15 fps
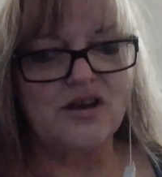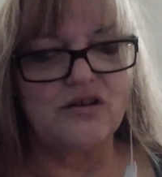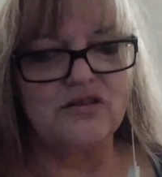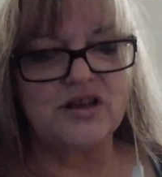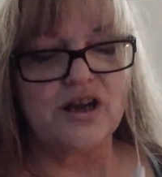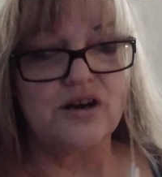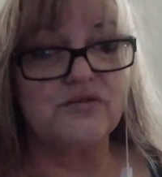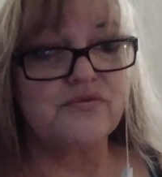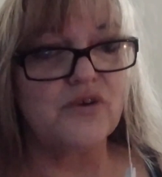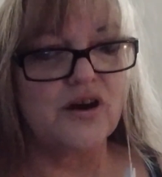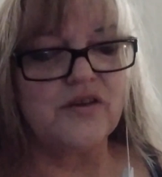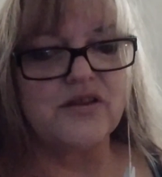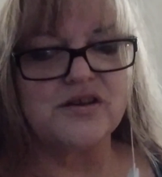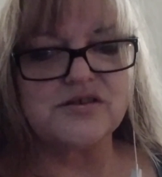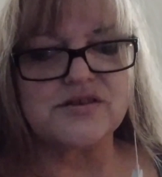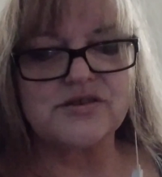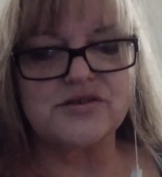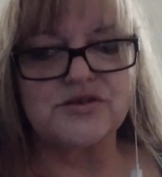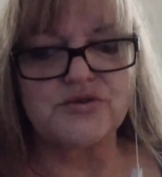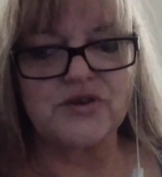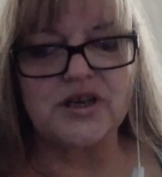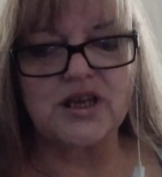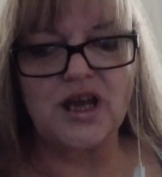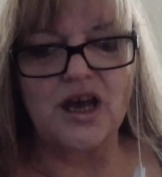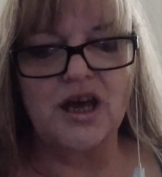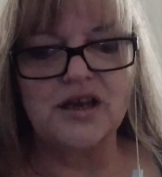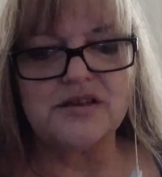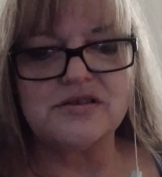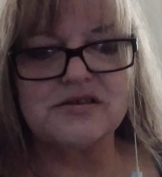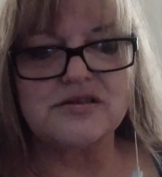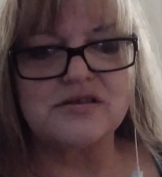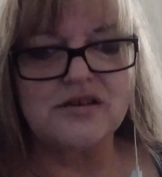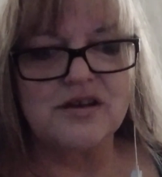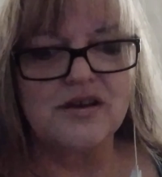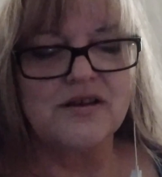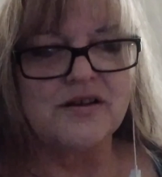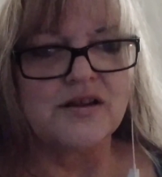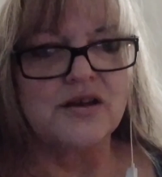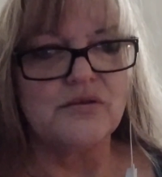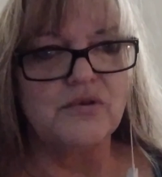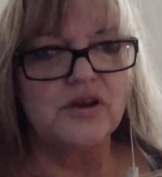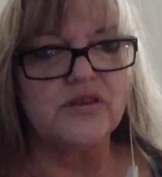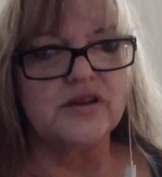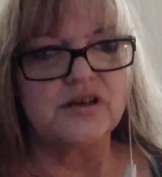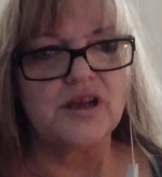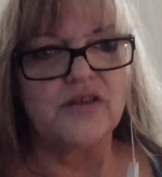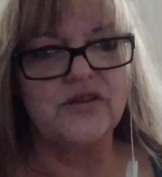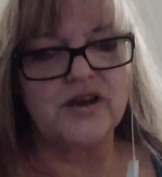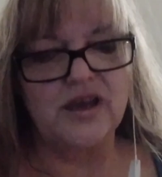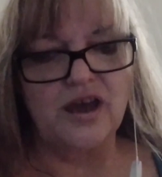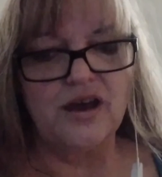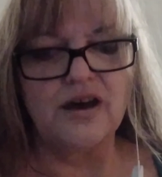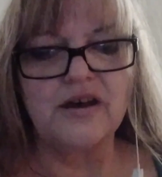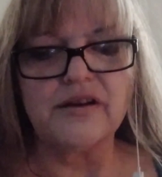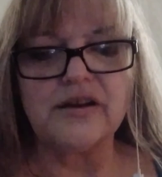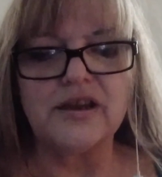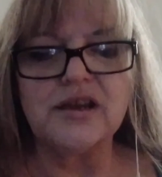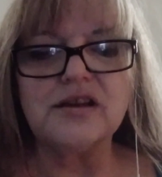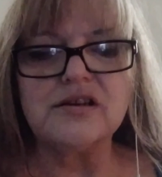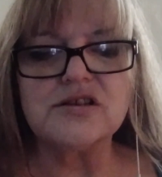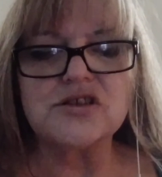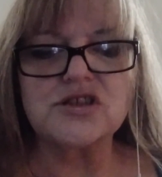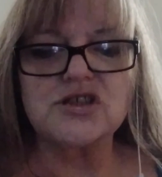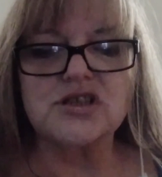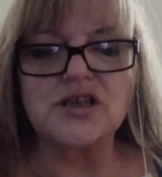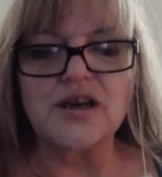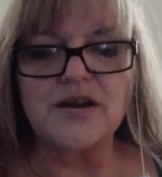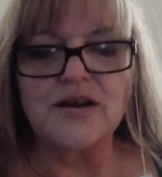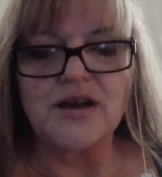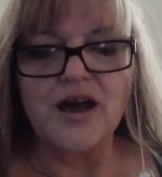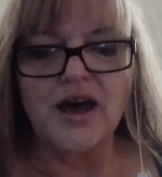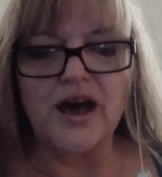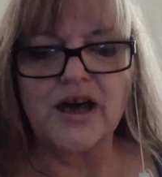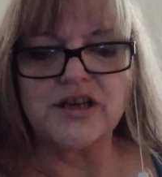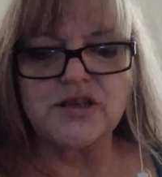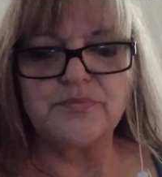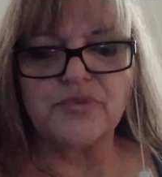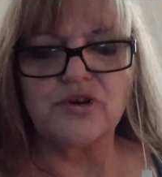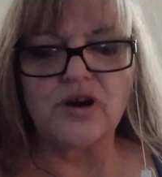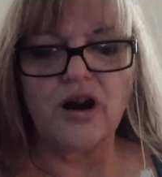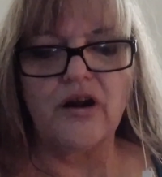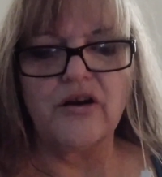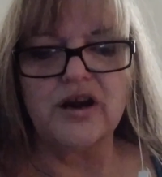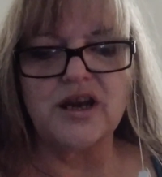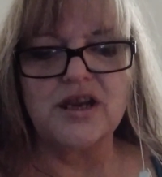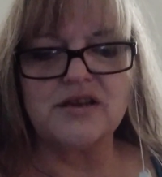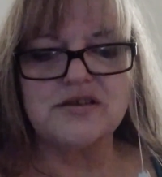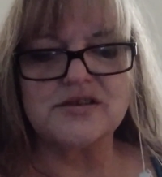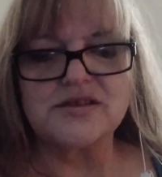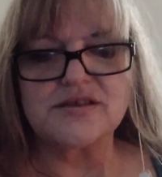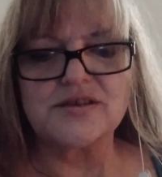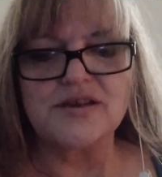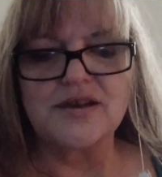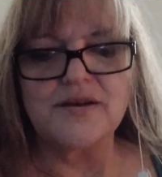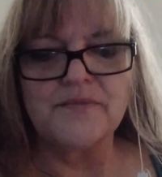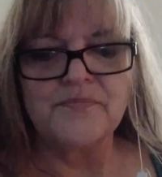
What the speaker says: I'll clarify those three cards with another card each. Under priorities